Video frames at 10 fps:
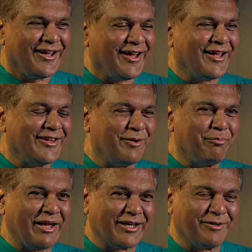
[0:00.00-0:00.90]
And they
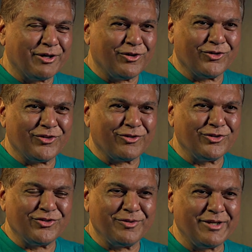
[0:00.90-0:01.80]
panicked because they
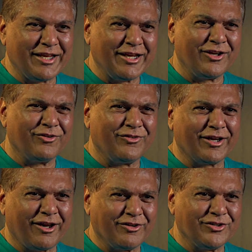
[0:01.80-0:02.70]
couldn't see me in any of the
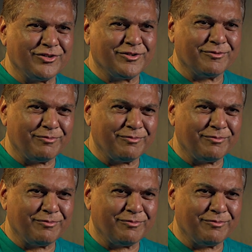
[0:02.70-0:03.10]
carriages